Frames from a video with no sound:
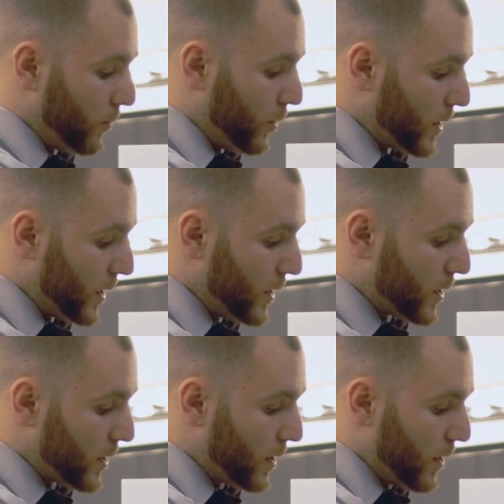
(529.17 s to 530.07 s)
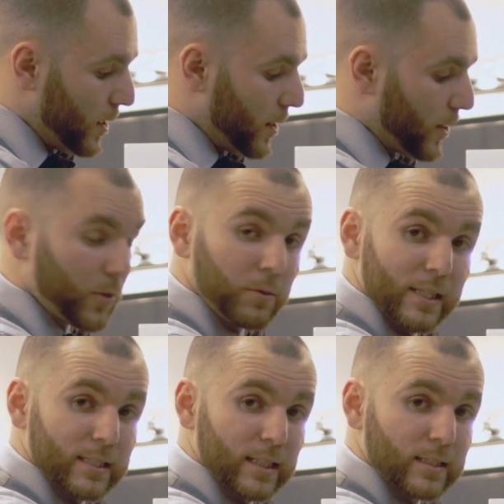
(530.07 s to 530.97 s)
which is
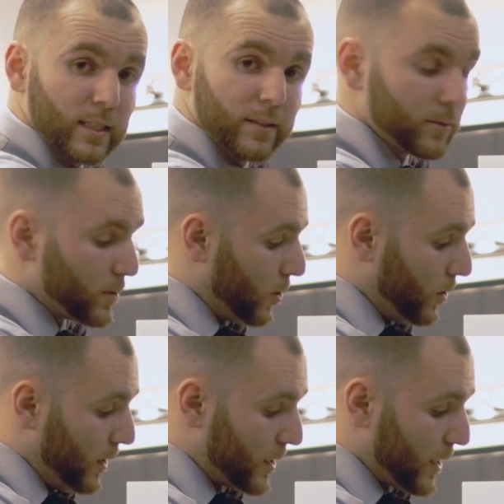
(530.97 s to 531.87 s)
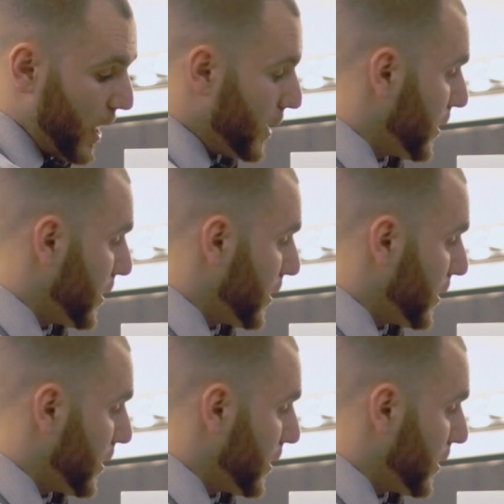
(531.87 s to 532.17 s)
3/16 on this side.